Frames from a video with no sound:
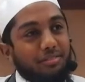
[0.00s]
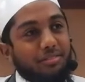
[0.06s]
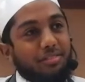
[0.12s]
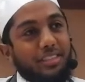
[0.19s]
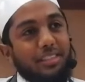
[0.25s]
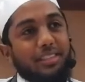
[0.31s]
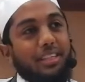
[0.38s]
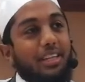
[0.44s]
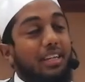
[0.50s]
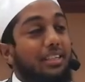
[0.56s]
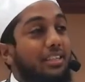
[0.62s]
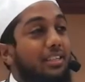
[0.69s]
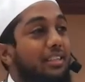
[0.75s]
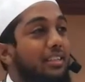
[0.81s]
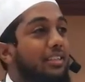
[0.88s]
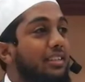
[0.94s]
this
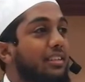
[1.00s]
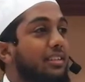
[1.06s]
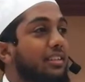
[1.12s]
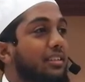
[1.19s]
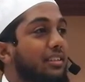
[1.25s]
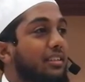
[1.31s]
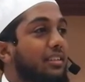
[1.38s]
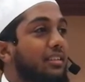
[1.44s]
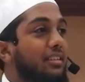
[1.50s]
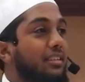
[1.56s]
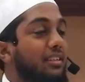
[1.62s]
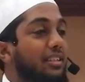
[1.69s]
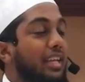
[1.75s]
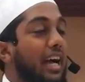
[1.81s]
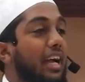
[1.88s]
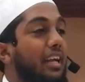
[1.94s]
crazy thing,
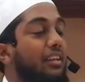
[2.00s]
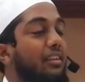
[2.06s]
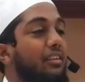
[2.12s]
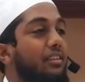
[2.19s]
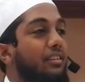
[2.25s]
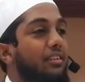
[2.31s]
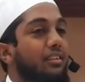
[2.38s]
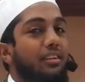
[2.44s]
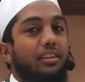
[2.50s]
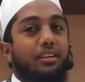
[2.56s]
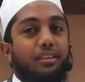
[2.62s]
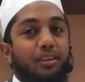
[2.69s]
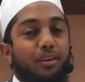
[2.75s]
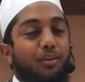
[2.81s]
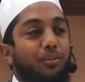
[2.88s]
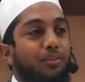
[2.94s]
this idol.
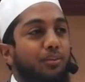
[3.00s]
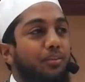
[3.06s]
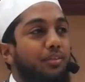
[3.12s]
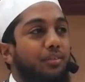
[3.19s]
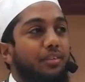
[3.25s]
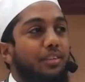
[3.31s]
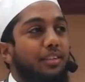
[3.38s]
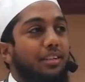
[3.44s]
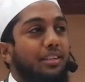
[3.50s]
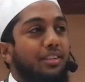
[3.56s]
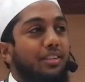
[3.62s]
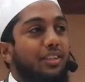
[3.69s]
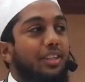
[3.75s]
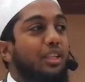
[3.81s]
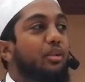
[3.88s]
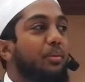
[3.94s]
No.
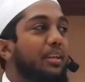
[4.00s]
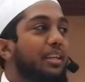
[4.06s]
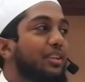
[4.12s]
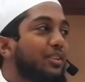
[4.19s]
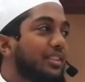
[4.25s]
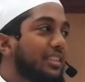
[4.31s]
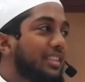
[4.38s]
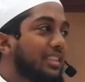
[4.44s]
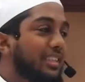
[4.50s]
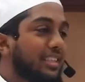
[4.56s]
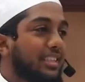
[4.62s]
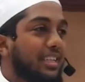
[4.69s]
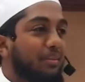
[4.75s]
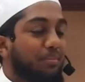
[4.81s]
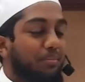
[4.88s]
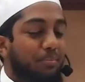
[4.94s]
So Allah subhanahu wa ta'ala uses his
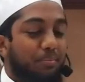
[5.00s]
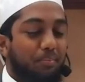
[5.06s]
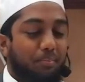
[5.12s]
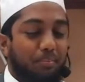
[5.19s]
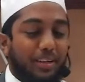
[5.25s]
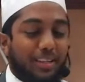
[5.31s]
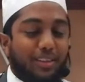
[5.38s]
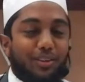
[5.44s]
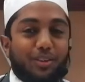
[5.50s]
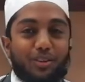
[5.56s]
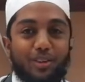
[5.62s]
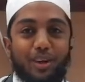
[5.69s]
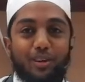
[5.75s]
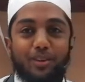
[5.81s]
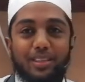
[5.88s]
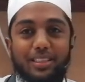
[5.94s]
nickname. But you
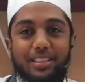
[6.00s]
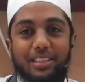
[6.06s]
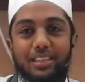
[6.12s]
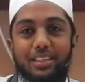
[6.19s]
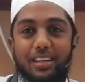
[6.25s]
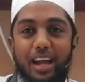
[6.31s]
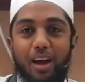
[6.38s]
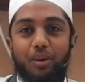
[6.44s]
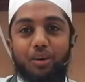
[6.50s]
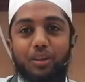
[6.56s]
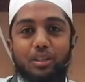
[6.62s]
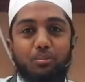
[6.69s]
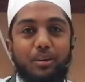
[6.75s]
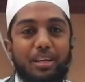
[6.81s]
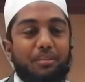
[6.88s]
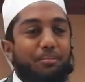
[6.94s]
notice the how Allah
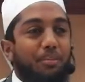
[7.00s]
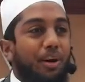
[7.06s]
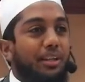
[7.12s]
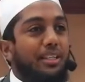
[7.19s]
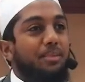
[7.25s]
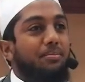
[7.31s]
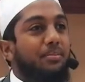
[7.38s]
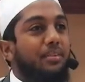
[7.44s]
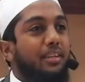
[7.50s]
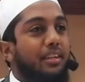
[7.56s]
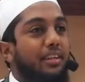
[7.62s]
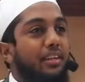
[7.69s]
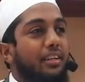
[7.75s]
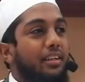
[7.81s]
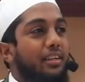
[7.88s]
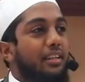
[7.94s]
subhanahu wa ta'ala mocks him?
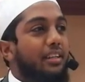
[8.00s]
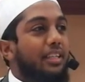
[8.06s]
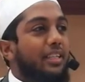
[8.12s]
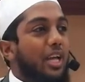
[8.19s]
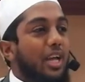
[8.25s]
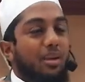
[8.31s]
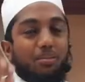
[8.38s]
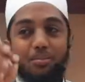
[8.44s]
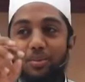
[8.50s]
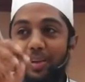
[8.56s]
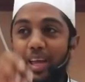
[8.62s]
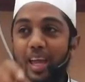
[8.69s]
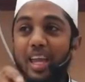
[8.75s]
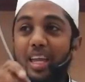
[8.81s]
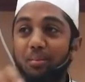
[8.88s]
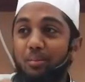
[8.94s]
The same
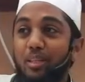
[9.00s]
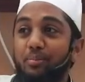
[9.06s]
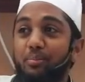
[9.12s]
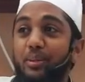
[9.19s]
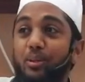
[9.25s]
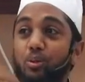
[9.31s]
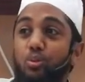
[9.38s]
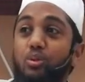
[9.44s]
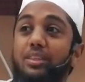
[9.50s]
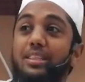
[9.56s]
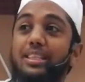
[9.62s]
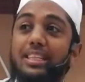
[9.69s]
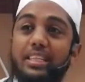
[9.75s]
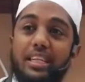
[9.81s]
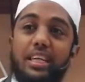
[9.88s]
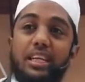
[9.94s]
name is being used in
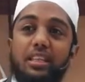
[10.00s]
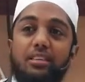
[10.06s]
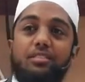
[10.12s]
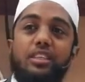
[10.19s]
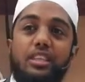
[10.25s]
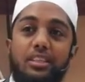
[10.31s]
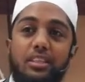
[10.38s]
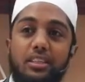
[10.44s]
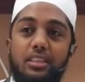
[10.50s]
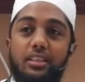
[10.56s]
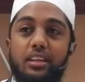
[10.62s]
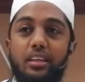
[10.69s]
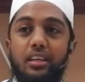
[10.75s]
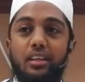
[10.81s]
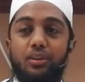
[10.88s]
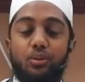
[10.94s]
a negative sense here.
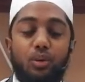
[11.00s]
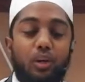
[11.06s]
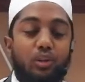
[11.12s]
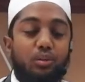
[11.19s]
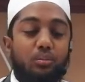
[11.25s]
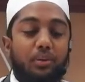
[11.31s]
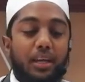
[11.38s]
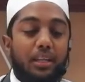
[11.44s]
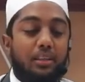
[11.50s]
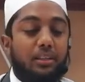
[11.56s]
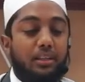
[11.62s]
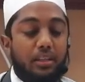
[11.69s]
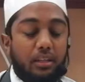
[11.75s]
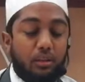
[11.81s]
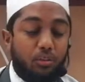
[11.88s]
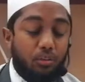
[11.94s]
You're going to be entered
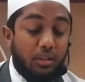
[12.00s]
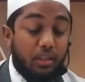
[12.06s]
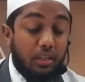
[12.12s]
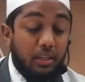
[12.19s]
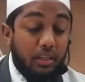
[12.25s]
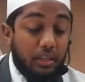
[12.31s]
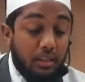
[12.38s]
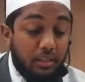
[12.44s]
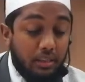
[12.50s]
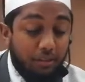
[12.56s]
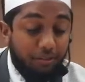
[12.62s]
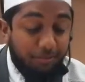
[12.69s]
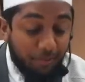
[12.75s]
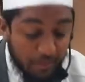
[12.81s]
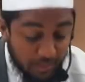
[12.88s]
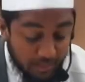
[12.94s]
into the
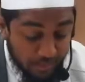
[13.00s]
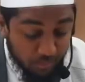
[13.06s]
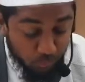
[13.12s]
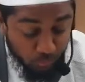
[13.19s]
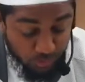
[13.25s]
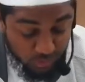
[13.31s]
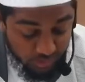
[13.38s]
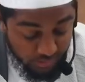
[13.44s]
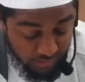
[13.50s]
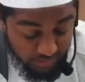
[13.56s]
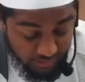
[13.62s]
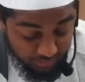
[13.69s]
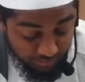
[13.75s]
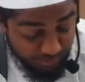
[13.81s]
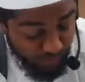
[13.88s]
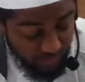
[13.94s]
fire, which is
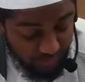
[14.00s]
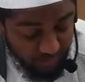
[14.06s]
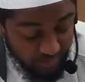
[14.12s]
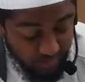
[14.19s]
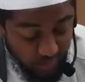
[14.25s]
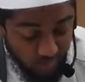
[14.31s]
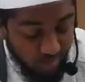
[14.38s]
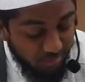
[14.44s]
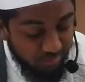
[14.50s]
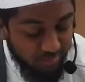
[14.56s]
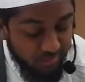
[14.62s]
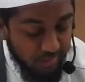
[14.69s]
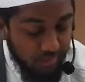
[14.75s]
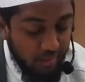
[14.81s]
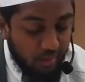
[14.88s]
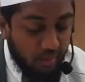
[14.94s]
the possessor of
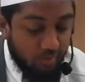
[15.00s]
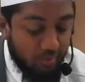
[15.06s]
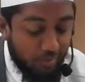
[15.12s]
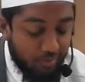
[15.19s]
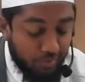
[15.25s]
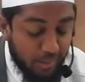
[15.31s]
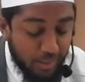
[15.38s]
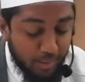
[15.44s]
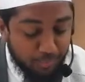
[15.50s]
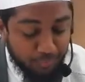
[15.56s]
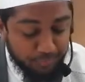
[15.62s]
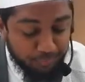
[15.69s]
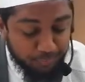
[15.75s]
the flame.